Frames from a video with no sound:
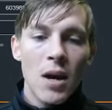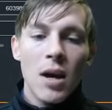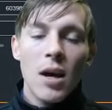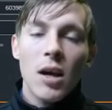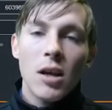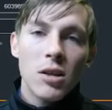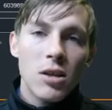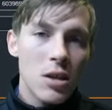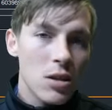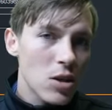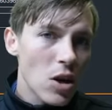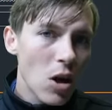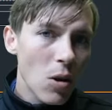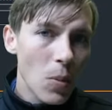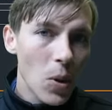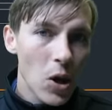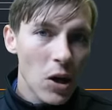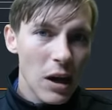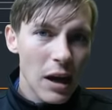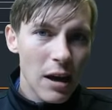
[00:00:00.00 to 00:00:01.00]
The
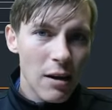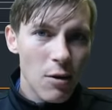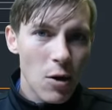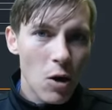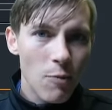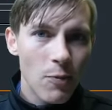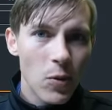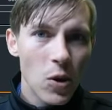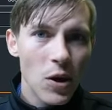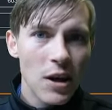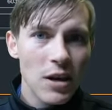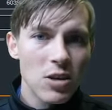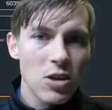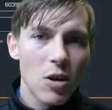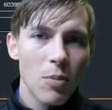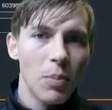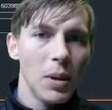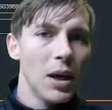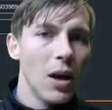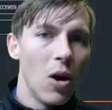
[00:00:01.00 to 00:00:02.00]
Songbird airdrop for
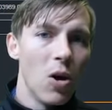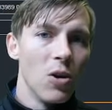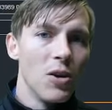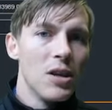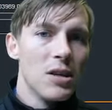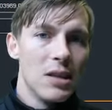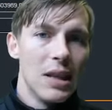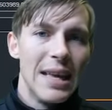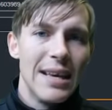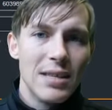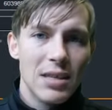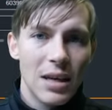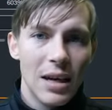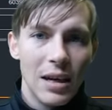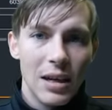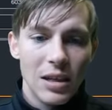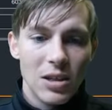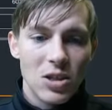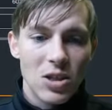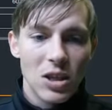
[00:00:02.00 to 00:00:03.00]
XRP holders, let's get
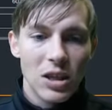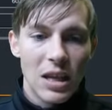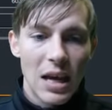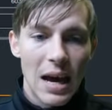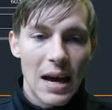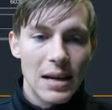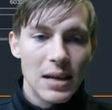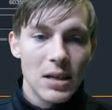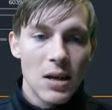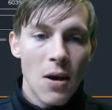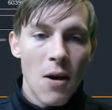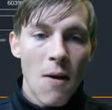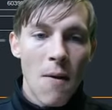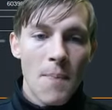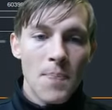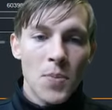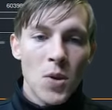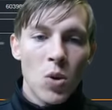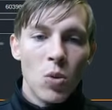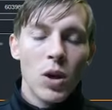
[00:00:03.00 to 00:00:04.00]
into that.
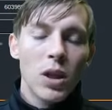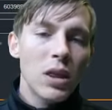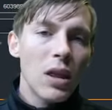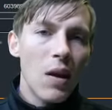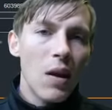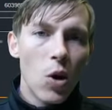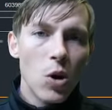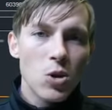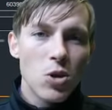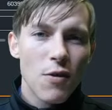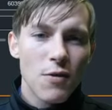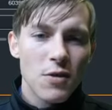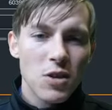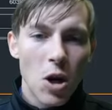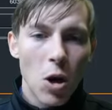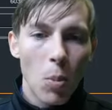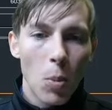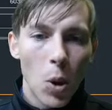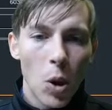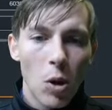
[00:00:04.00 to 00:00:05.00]
With the launch of
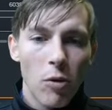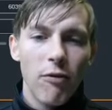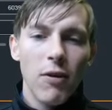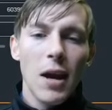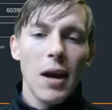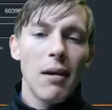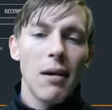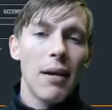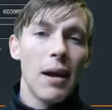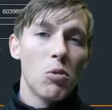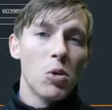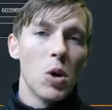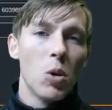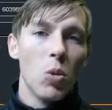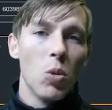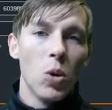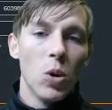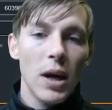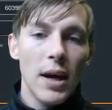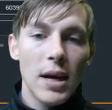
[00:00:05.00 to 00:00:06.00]
Songbird, Flare Network
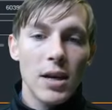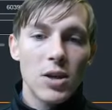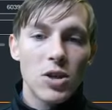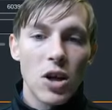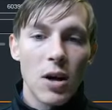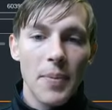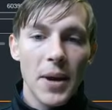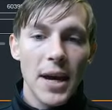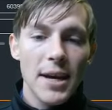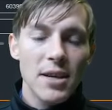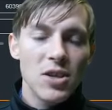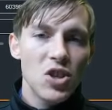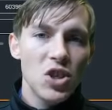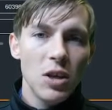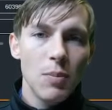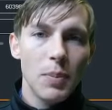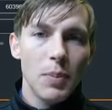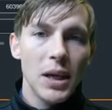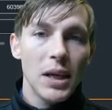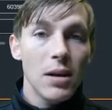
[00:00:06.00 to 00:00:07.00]
will airdrop
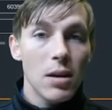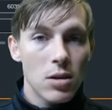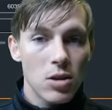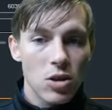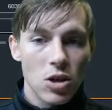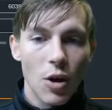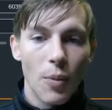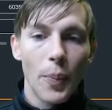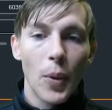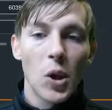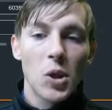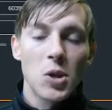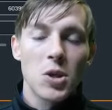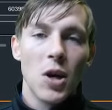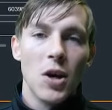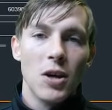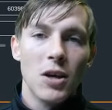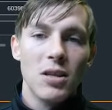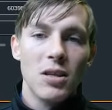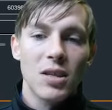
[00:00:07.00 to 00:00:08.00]
SGB Songbird
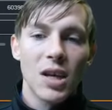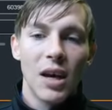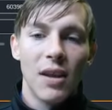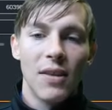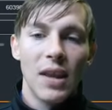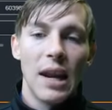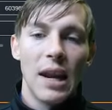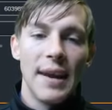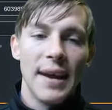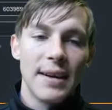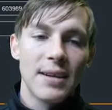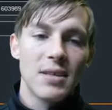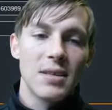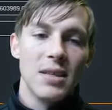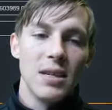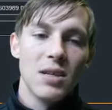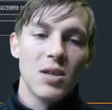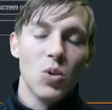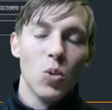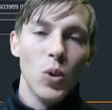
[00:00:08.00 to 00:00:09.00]
tokens in the next
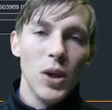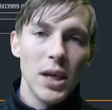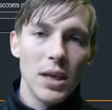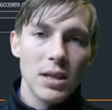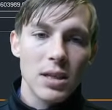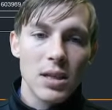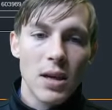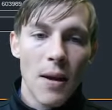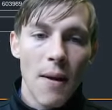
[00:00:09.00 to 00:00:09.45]
six weeks.